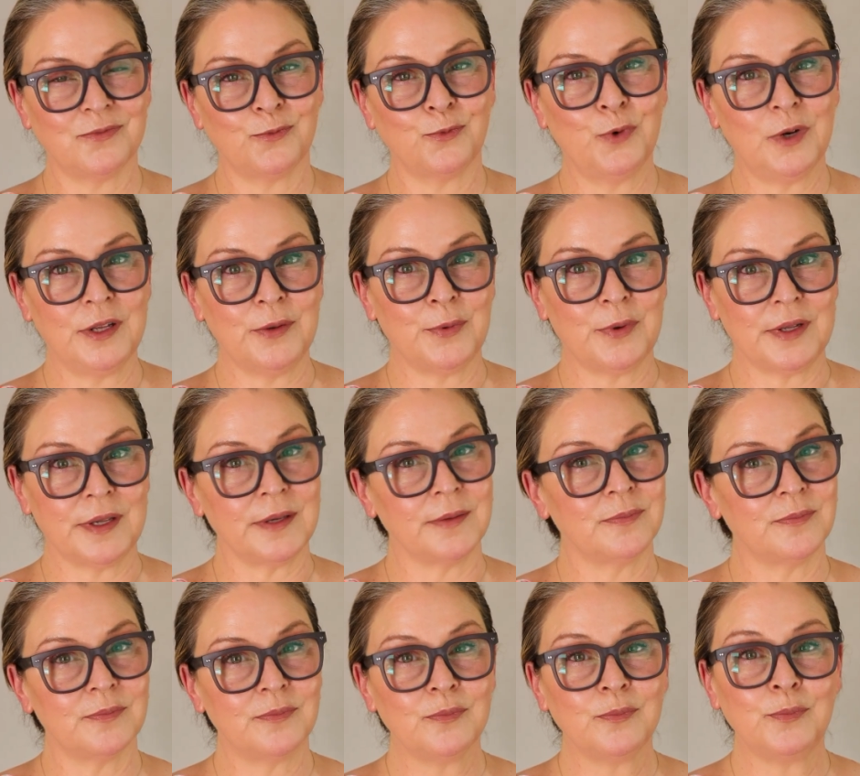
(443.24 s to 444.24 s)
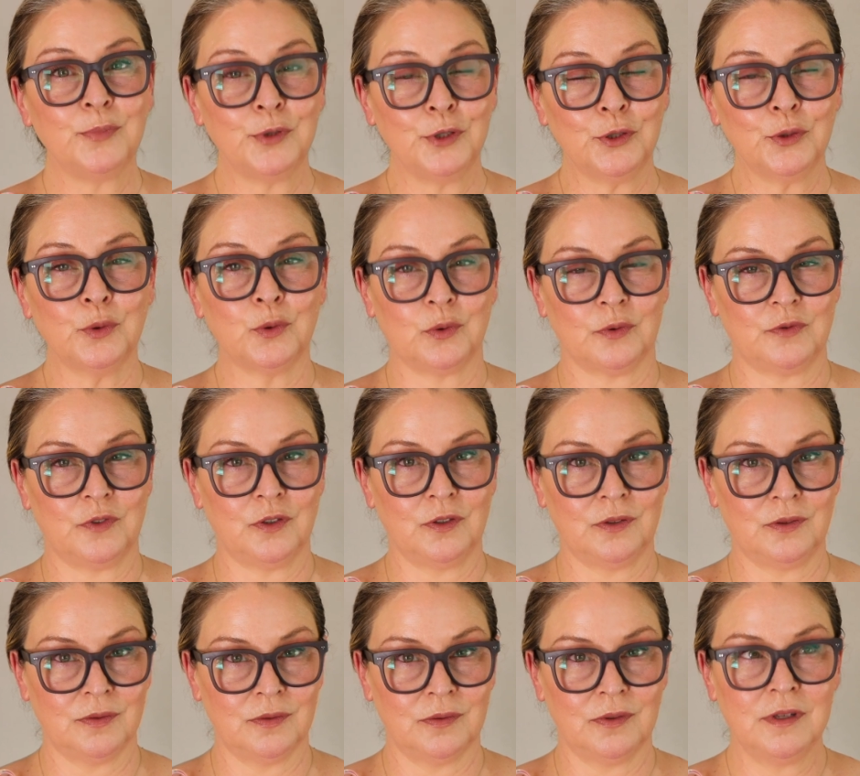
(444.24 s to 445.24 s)
Really, really
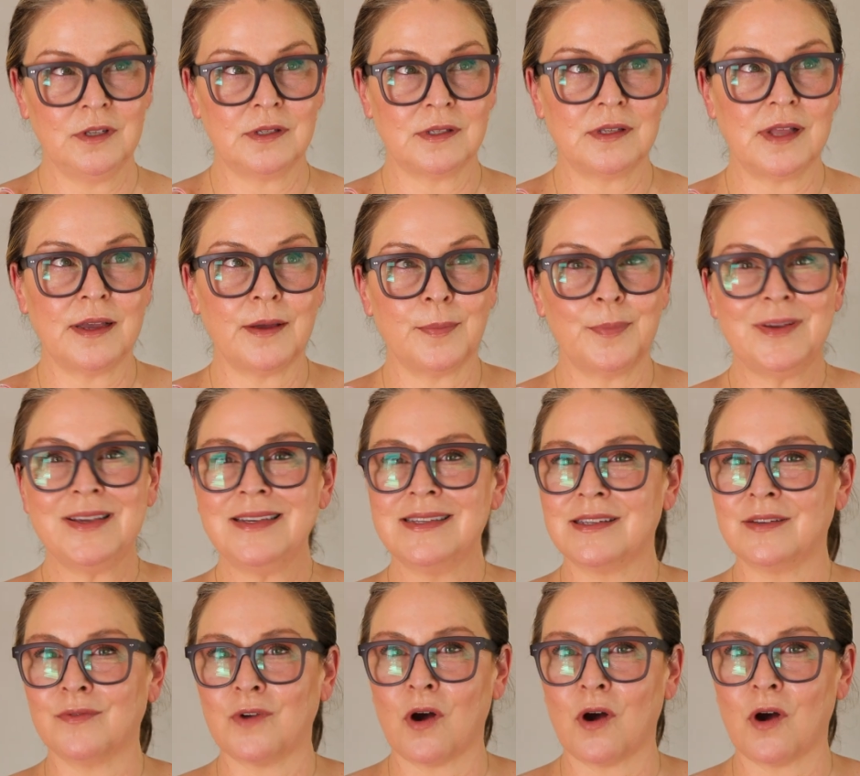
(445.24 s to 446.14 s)
beautiful. It's like a piece of